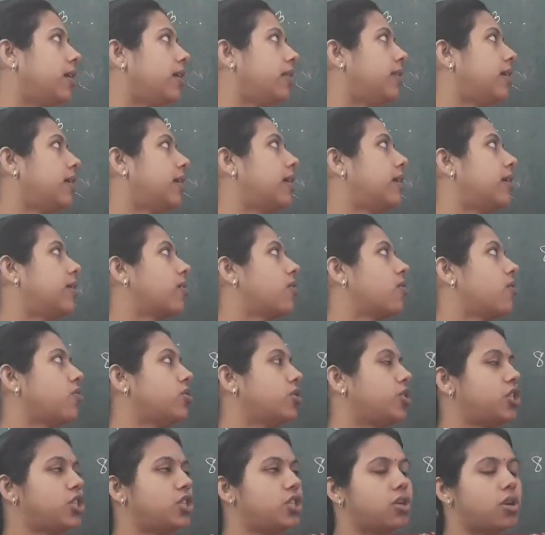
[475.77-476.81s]
The
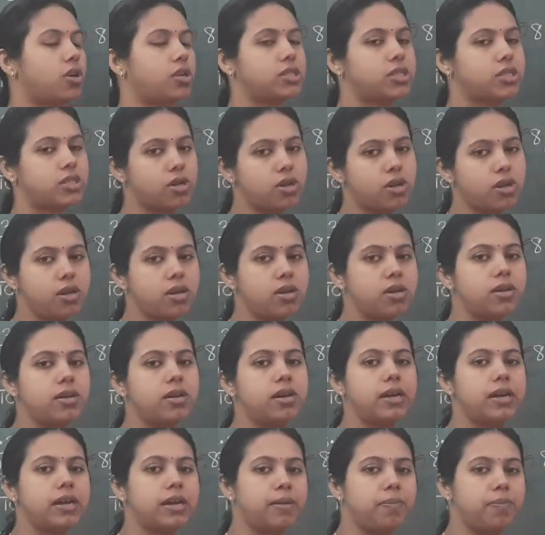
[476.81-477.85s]
quotient also
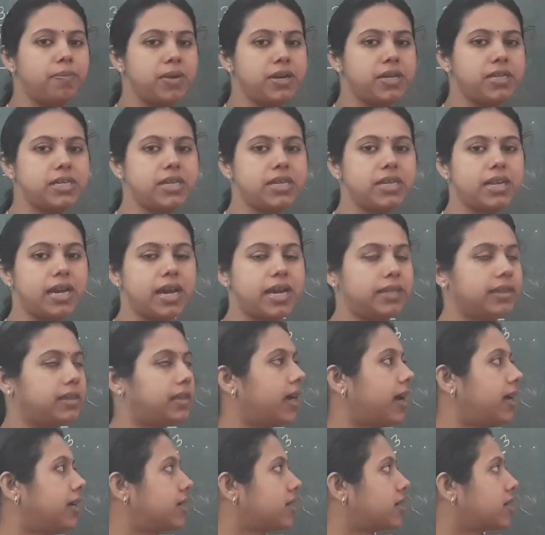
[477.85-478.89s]
repeating like
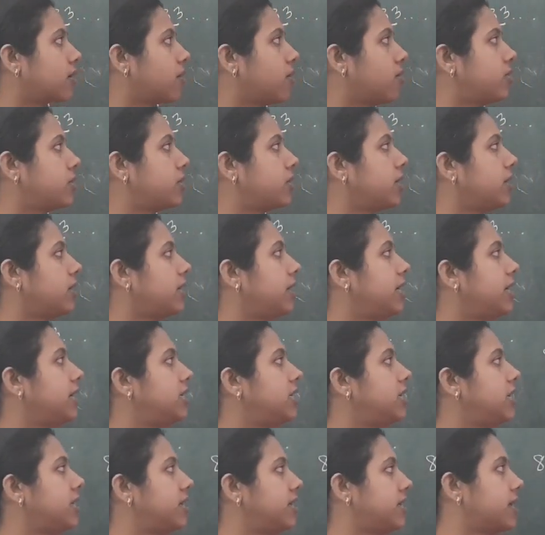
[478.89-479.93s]
that. Quotient, the
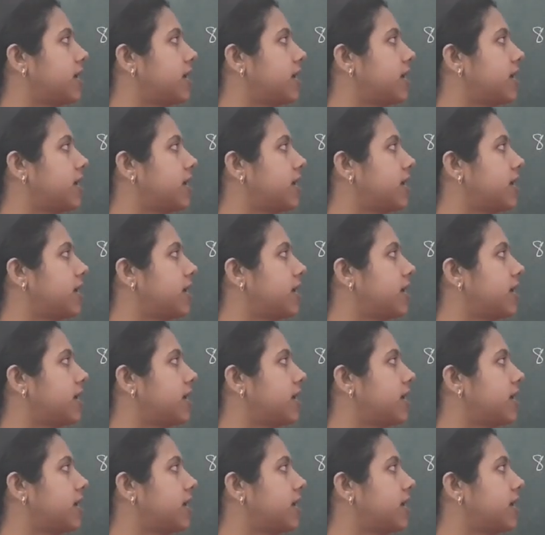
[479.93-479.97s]
digits,